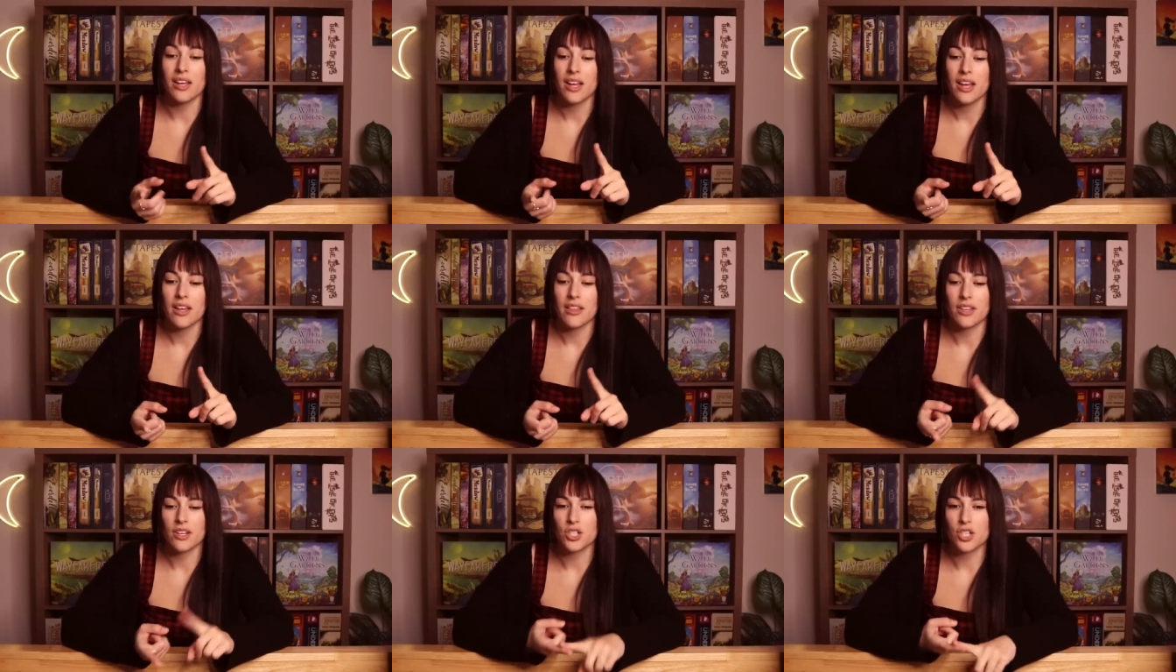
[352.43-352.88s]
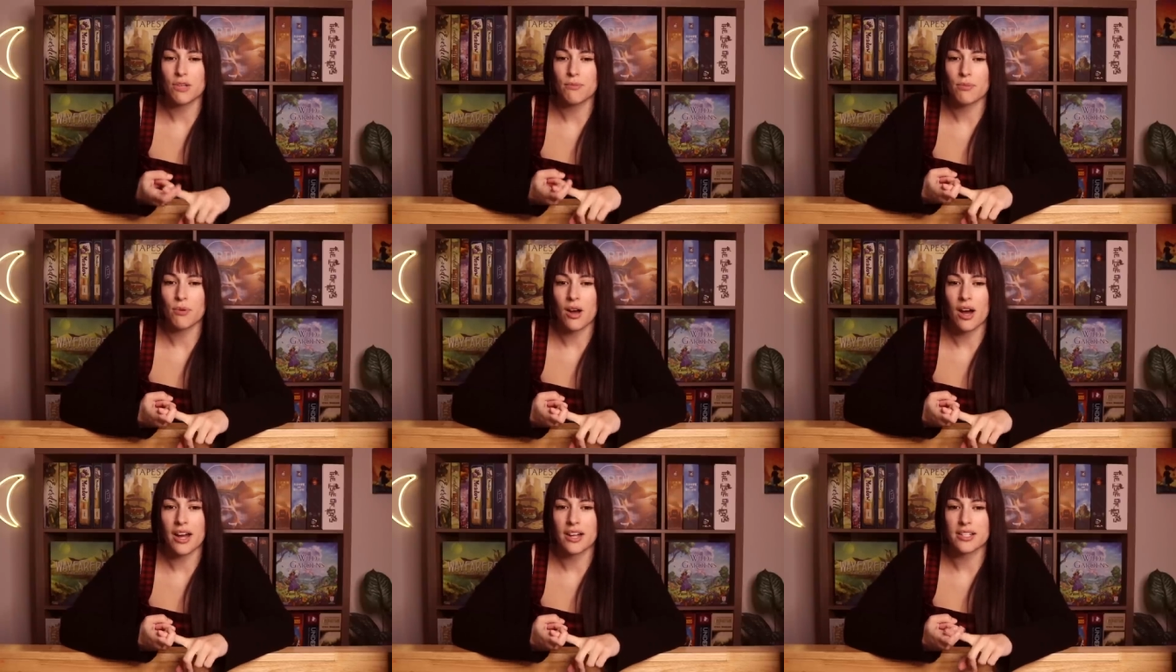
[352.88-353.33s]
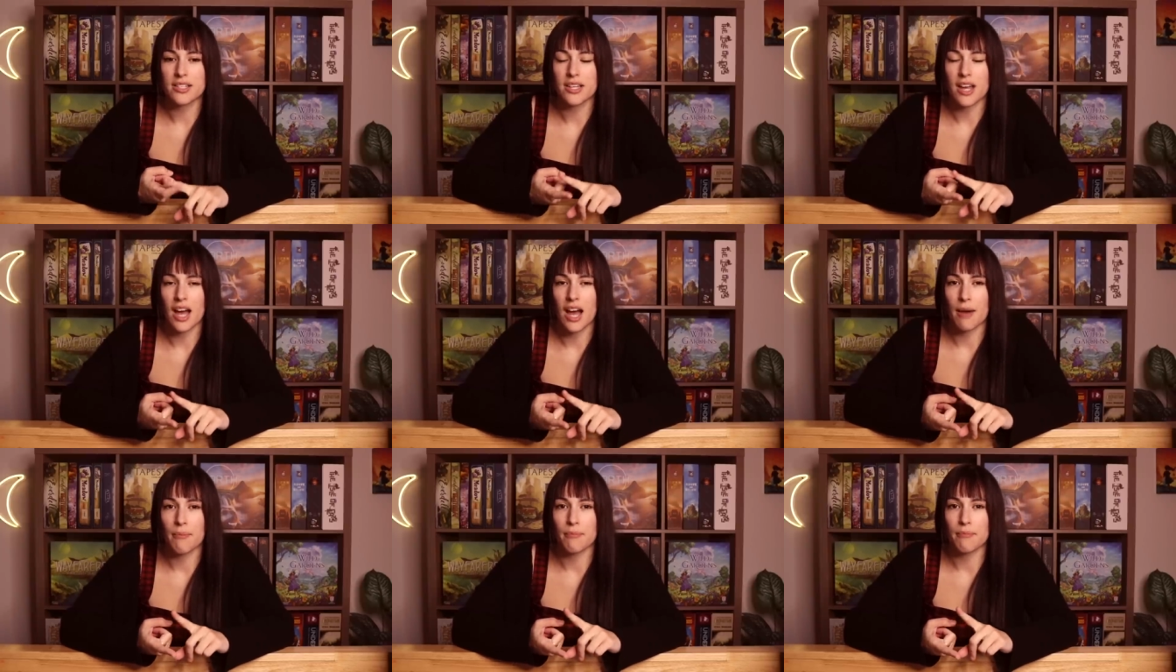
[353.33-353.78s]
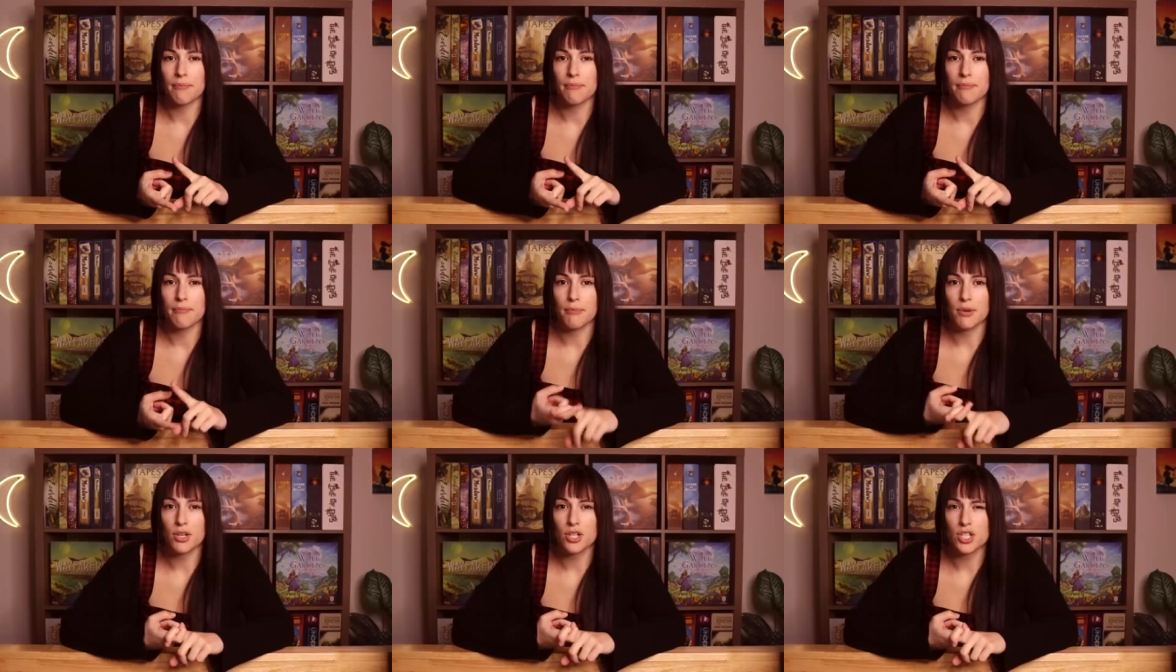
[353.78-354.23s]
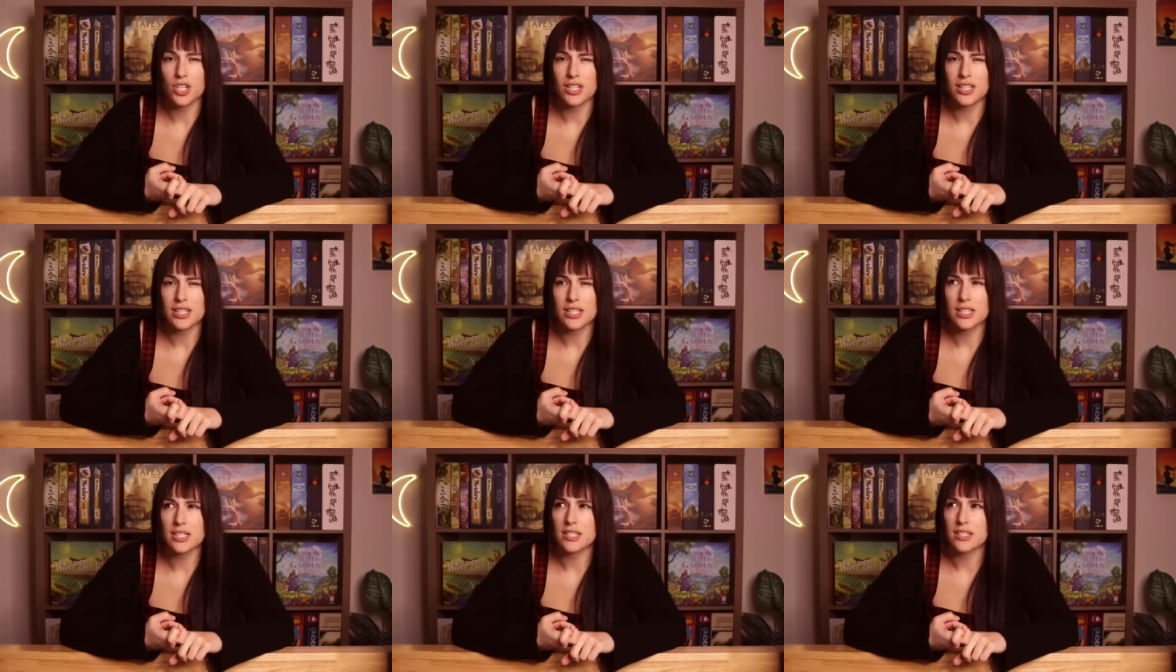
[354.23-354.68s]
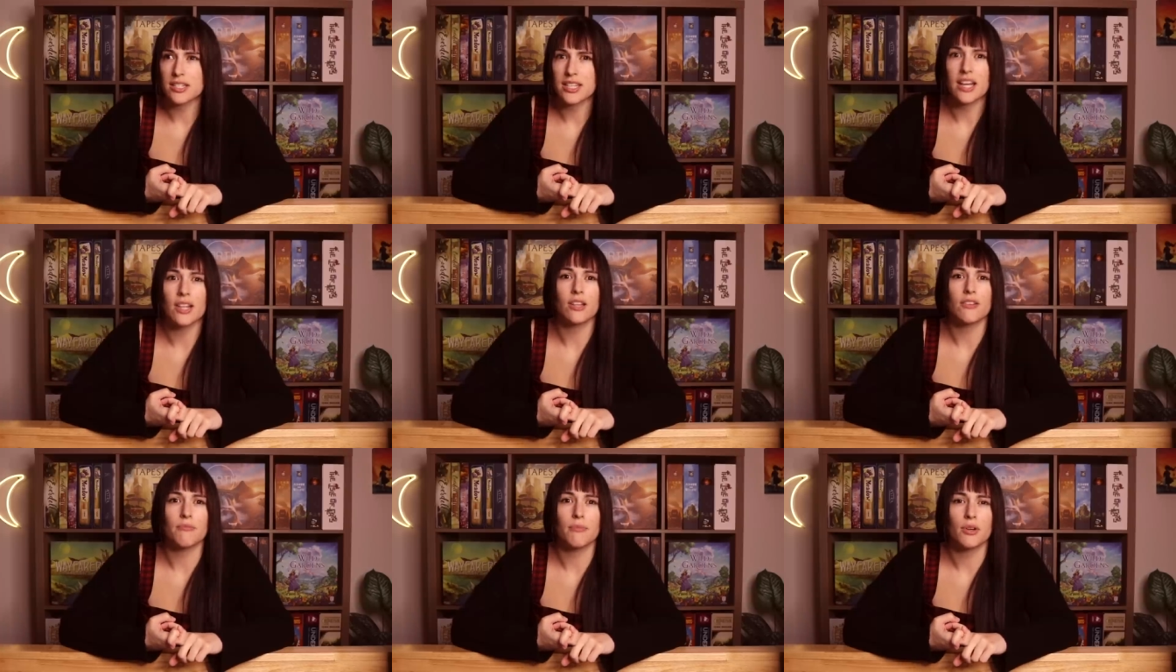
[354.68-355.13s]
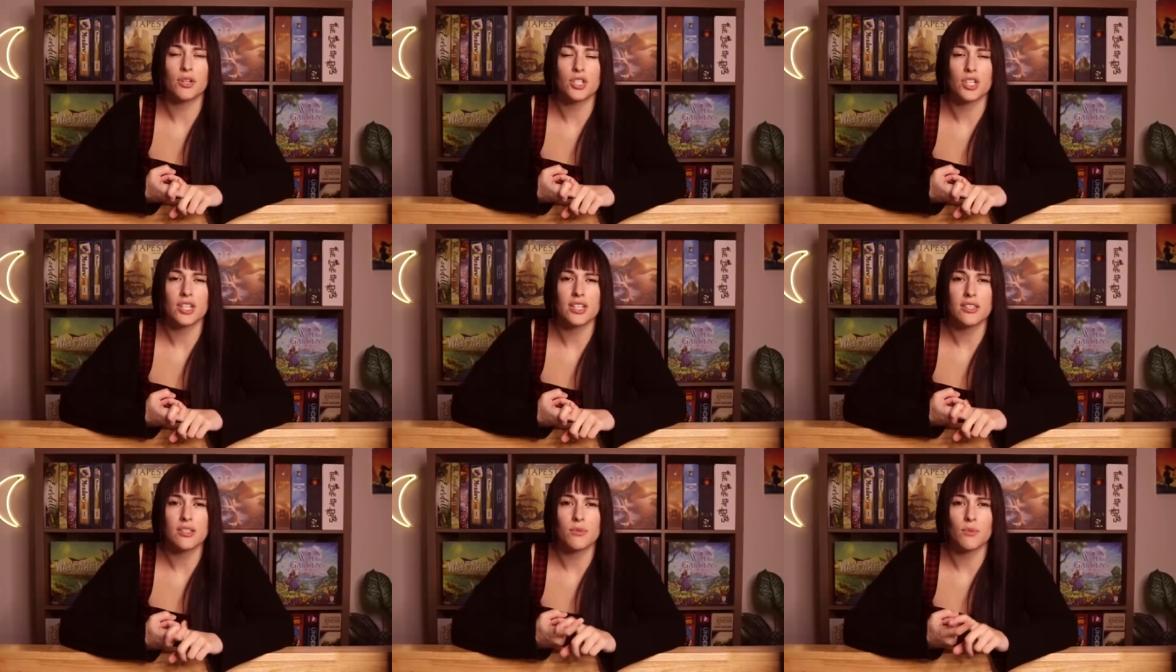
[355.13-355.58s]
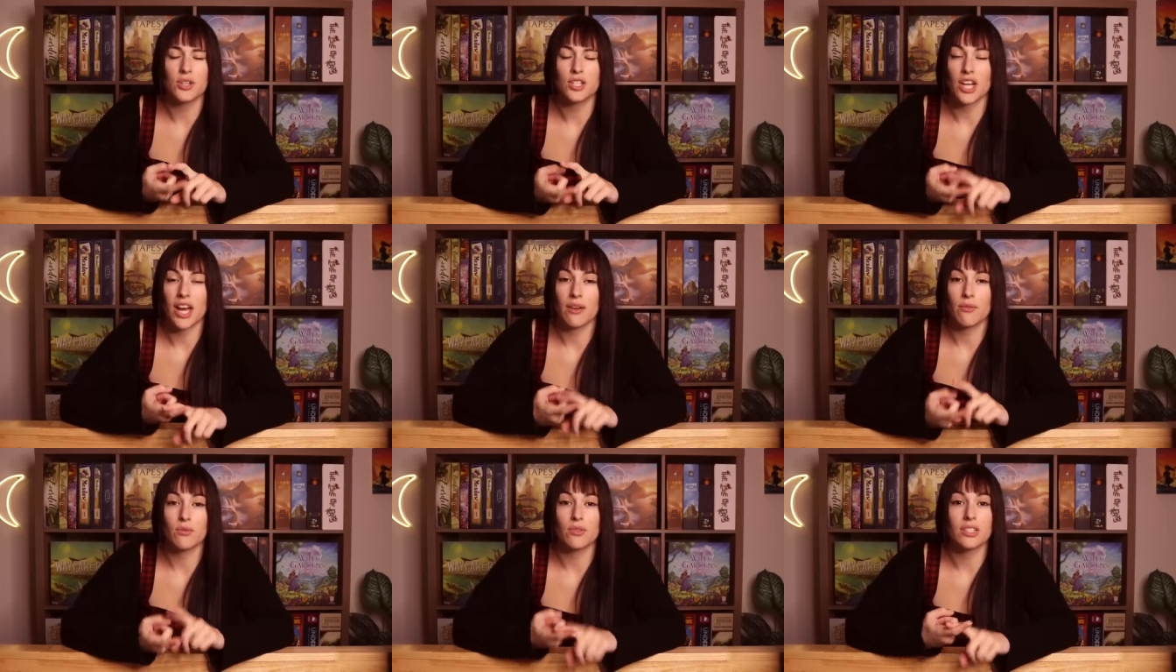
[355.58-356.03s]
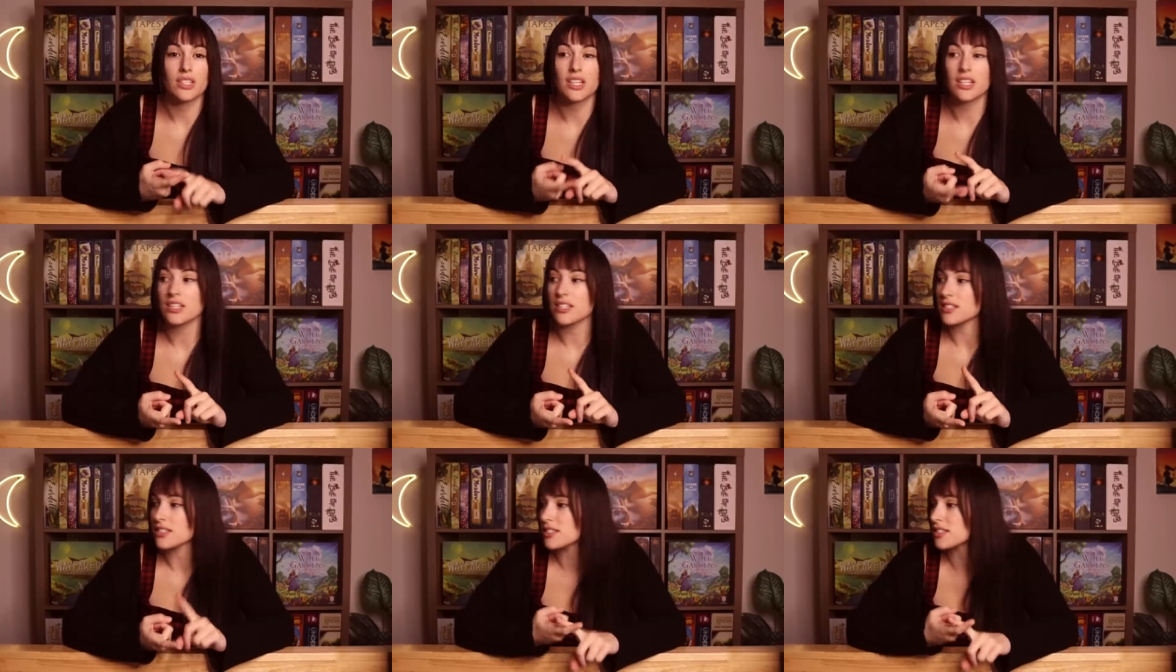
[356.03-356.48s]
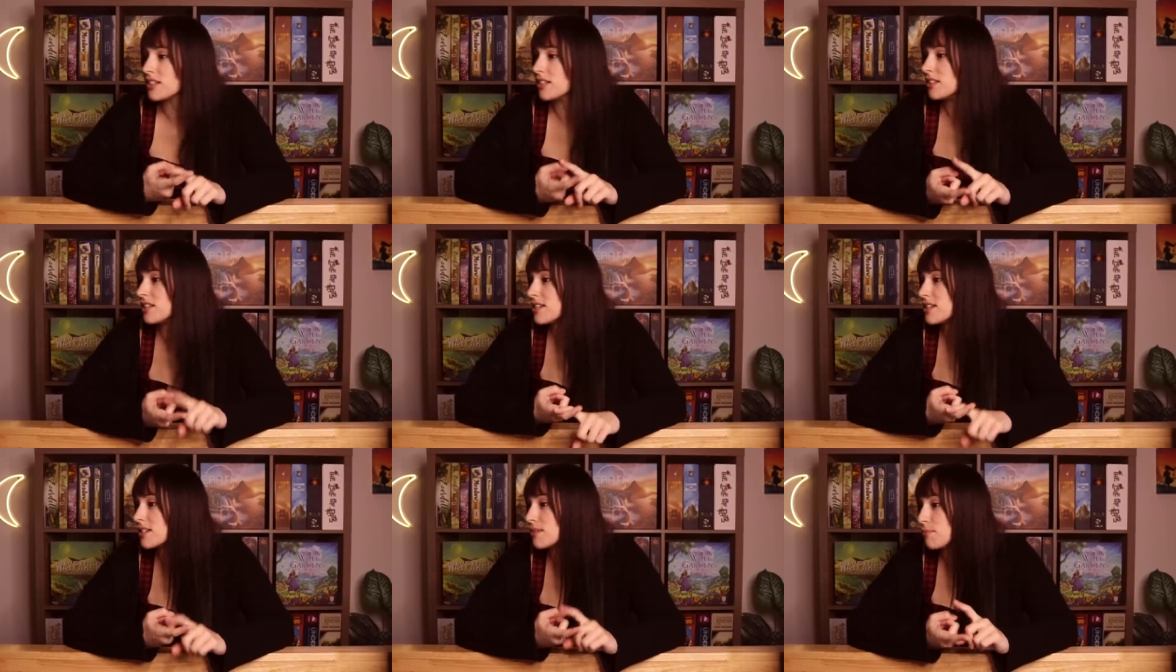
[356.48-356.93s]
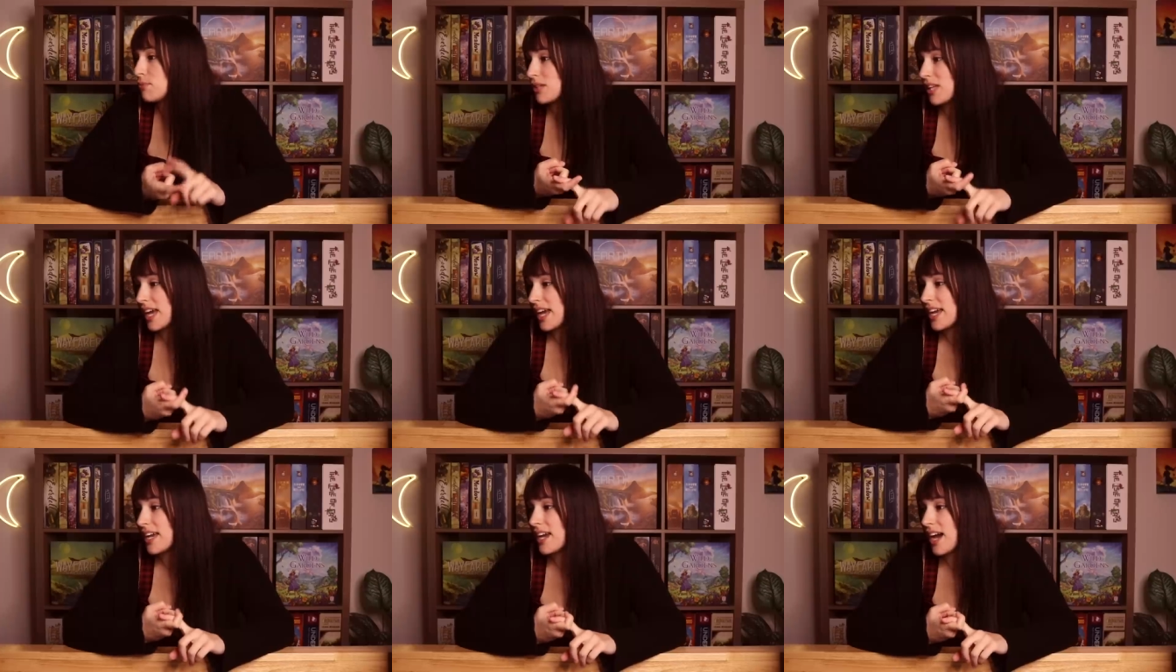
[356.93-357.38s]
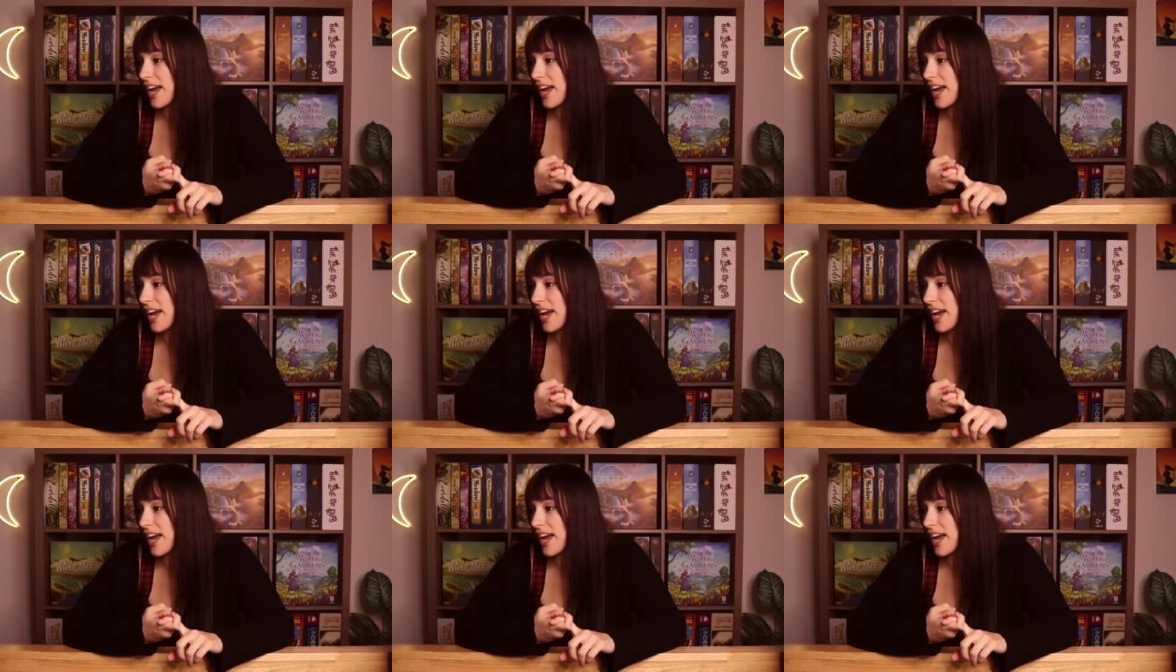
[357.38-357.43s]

I think she brought um, Merchants, Dale of Merchants, which I really still need to play.